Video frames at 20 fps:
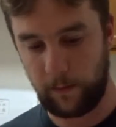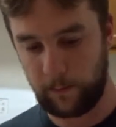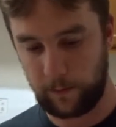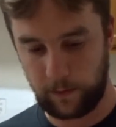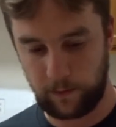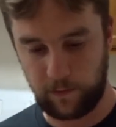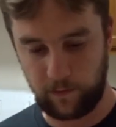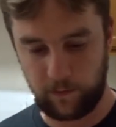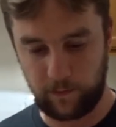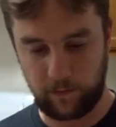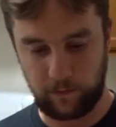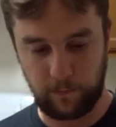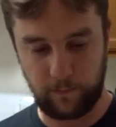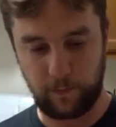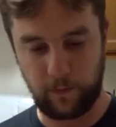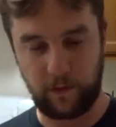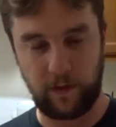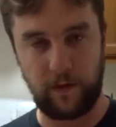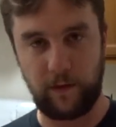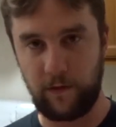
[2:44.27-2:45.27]
I'm going to just
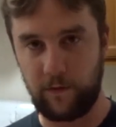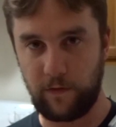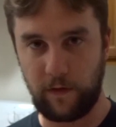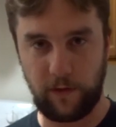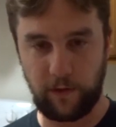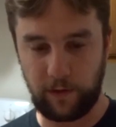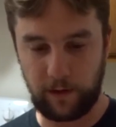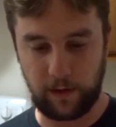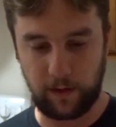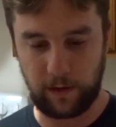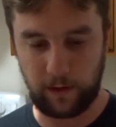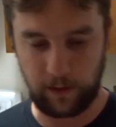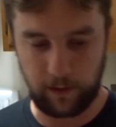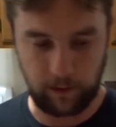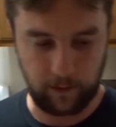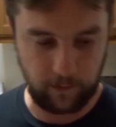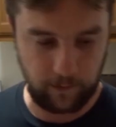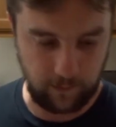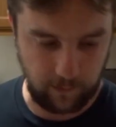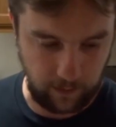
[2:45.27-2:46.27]
pretend there's nothing in
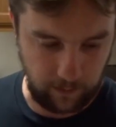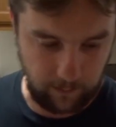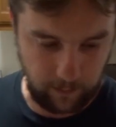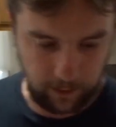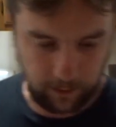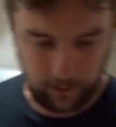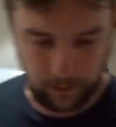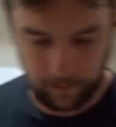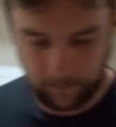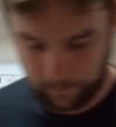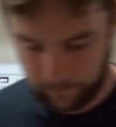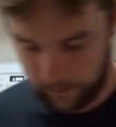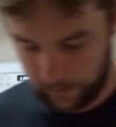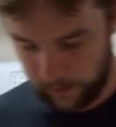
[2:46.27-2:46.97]
here. It's the same idea.